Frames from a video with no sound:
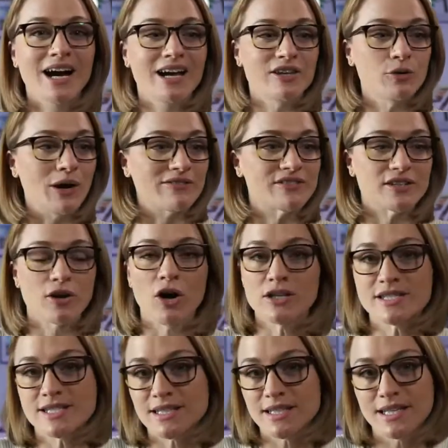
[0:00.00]
you have to
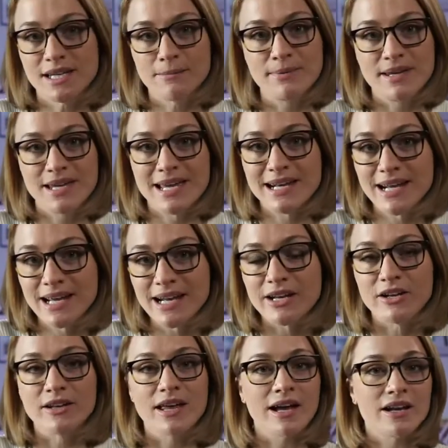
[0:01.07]
constantly be in it,
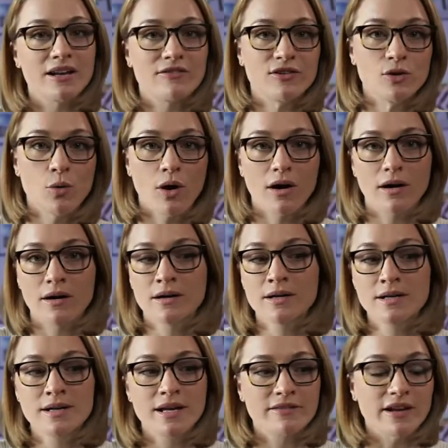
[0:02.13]
and that if
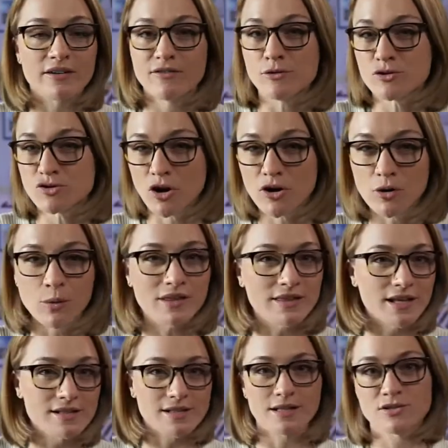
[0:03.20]
you struggle with
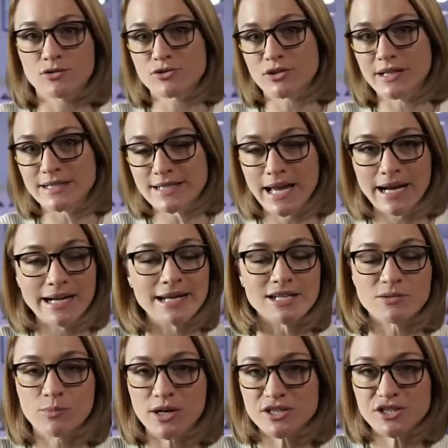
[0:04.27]
things like social anxiety and
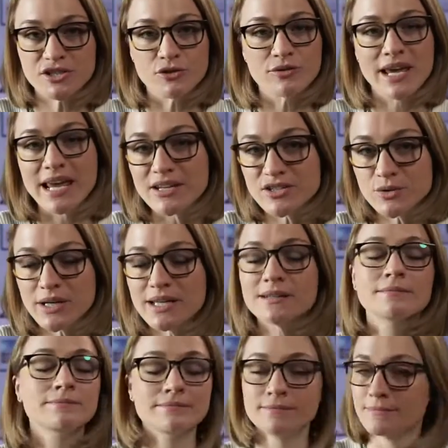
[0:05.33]
depression, you can't do it,
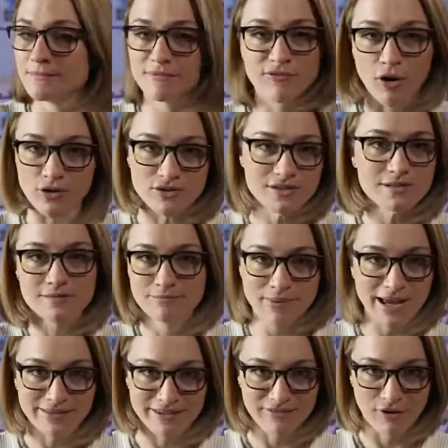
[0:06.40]
false,
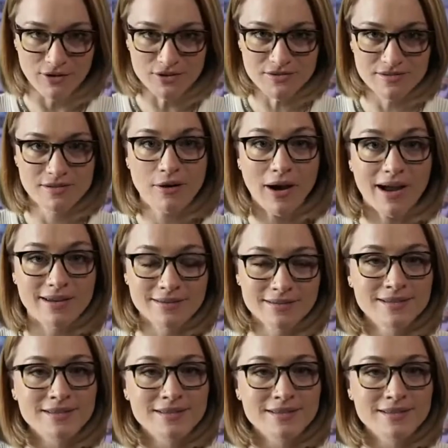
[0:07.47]
patently false. Okay.